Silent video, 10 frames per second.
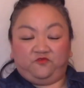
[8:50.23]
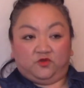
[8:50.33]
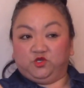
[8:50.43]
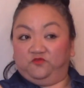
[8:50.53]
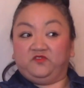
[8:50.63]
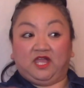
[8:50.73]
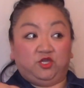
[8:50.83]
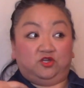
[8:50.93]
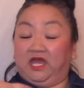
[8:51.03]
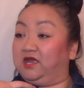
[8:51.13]
do you feel like
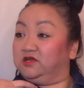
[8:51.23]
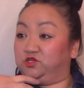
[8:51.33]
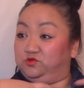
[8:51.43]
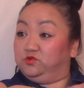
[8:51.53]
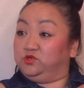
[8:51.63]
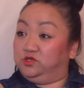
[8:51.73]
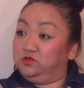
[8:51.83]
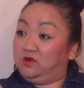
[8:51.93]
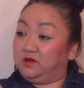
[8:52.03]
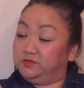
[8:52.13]
you
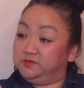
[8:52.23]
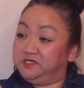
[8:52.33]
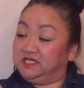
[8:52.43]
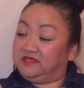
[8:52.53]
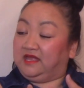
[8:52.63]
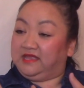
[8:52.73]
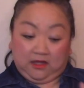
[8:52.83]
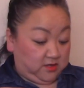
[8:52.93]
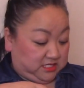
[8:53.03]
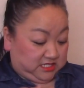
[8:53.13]
are fulfilling that now?
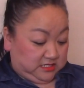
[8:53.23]
Is it?